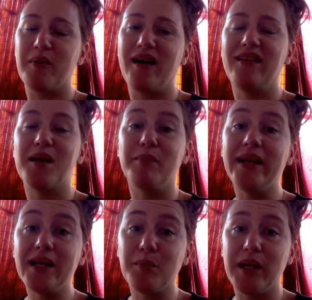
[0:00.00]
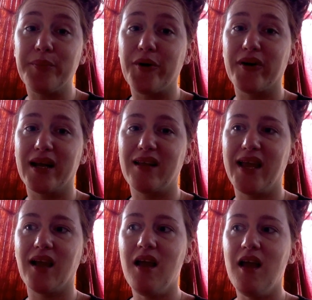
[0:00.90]
I like meeting people and I
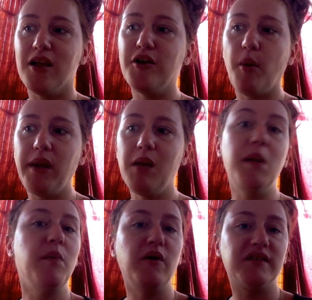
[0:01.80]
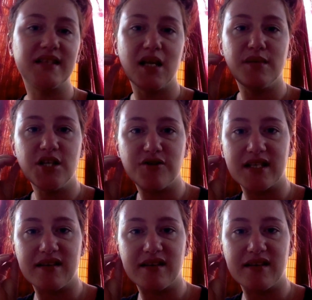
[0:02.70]
like, you know, meeting people with the same interests.